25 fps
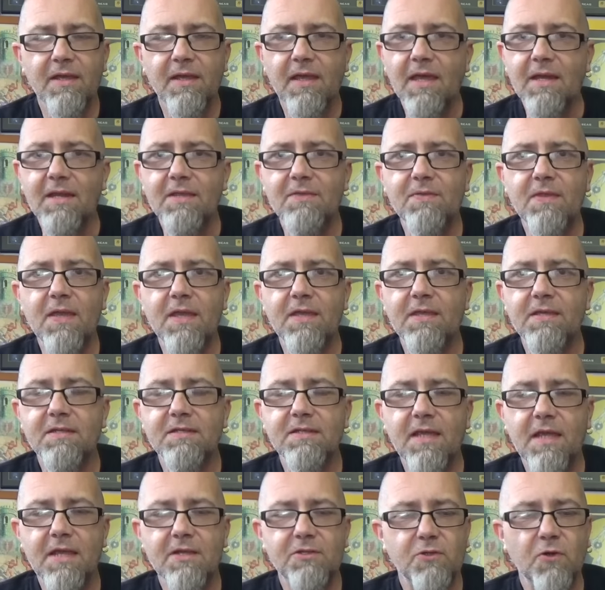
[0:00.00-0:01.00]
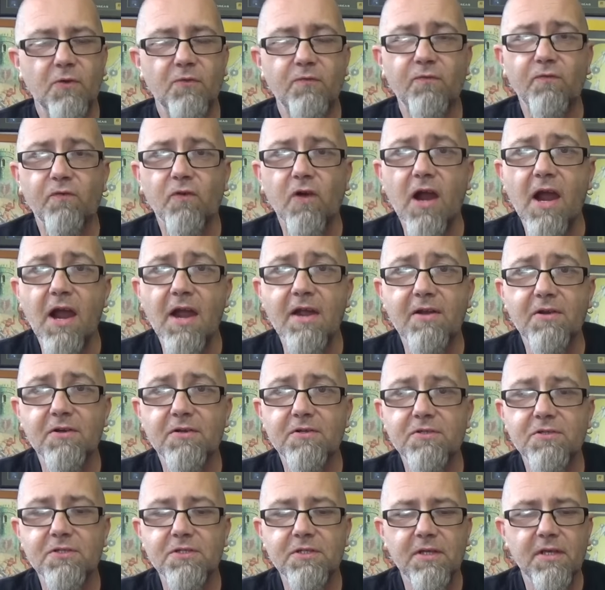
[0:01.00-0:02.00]
anything that takes no
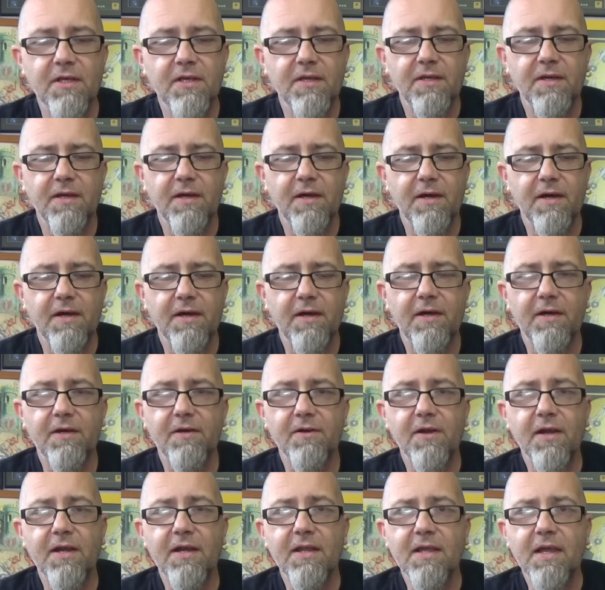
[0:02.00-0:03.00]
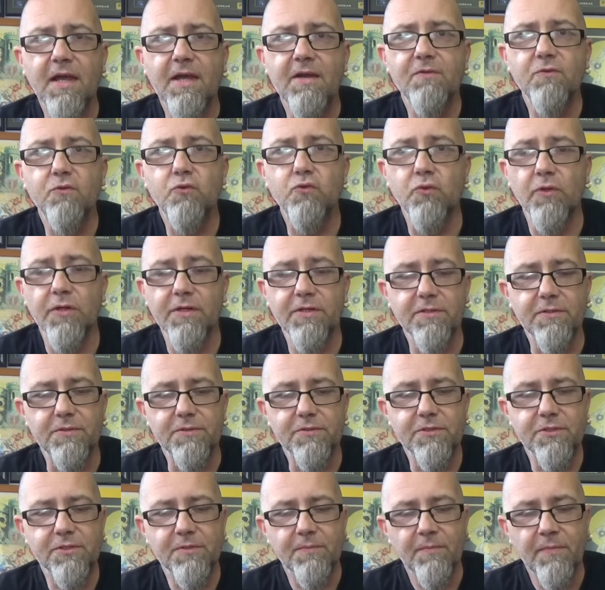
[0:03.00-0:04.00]
fryers or any kind of
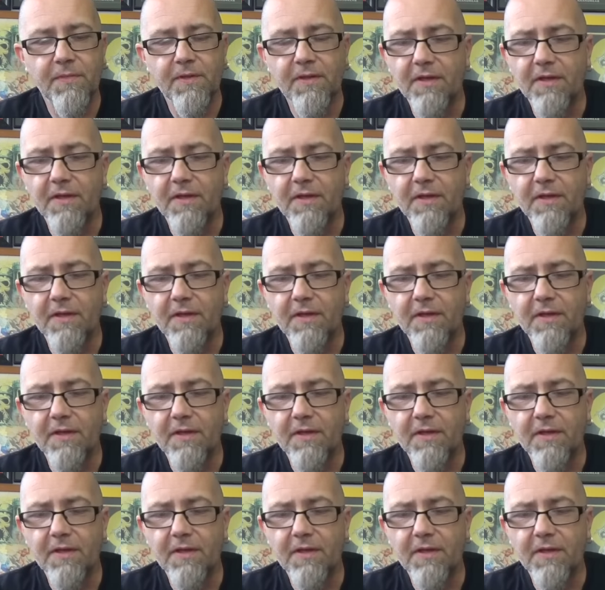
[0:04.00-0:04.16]
griddles.